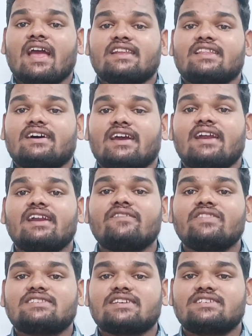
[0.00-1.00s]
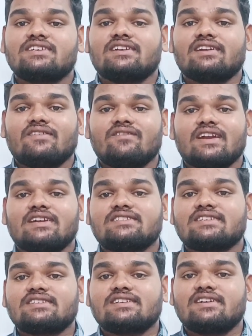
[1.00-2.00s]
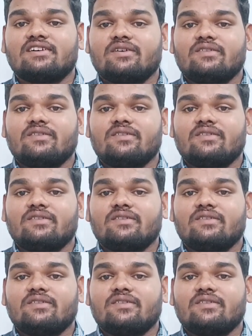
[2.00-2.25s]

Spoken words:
And the end of the session, we have discussed